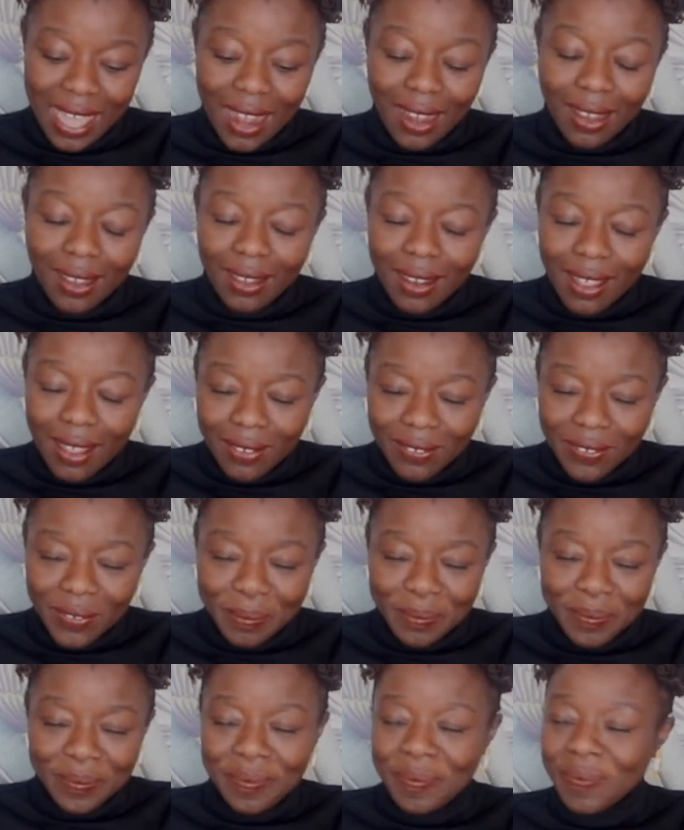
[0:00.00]
Love
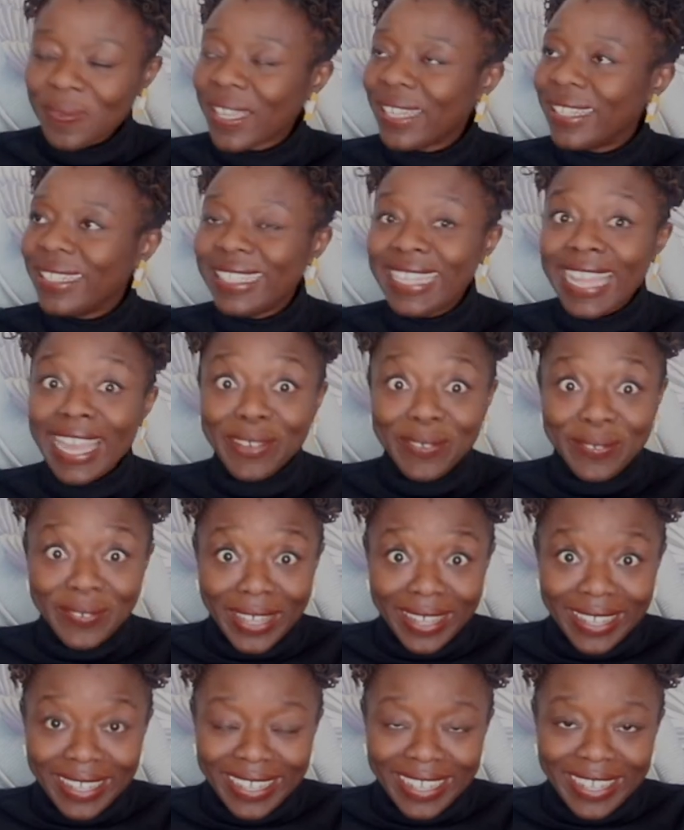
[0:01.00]

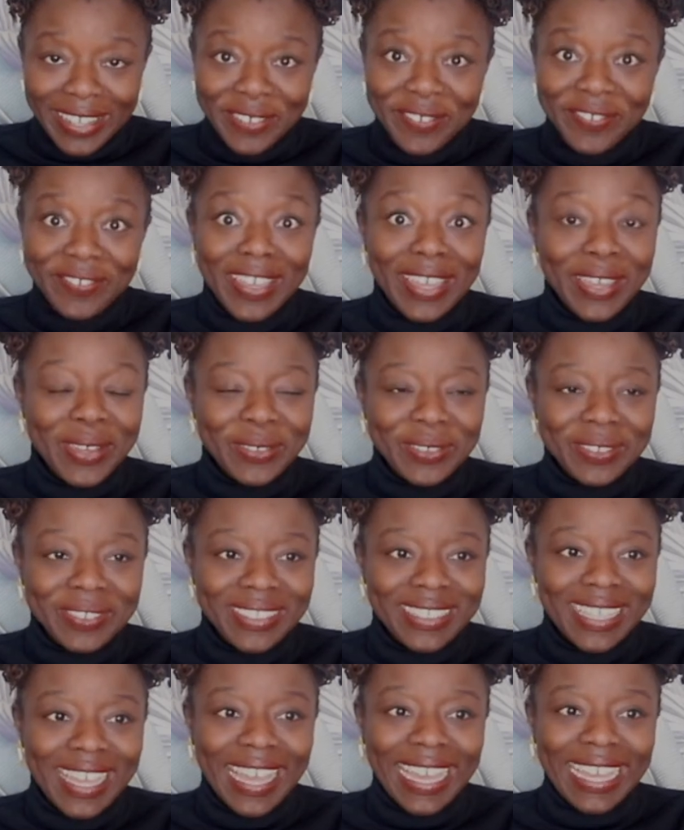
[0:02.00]
never
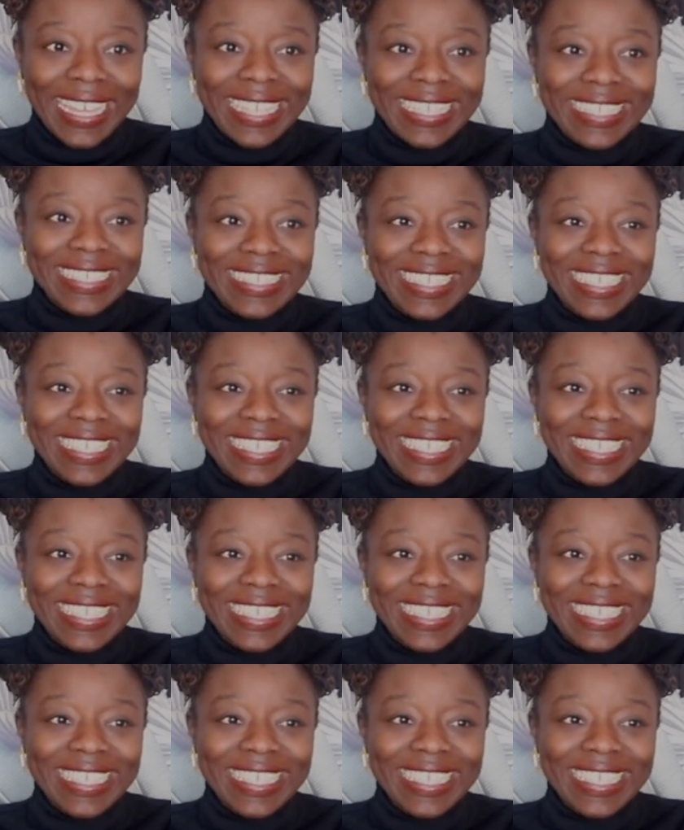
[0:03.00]
fails. And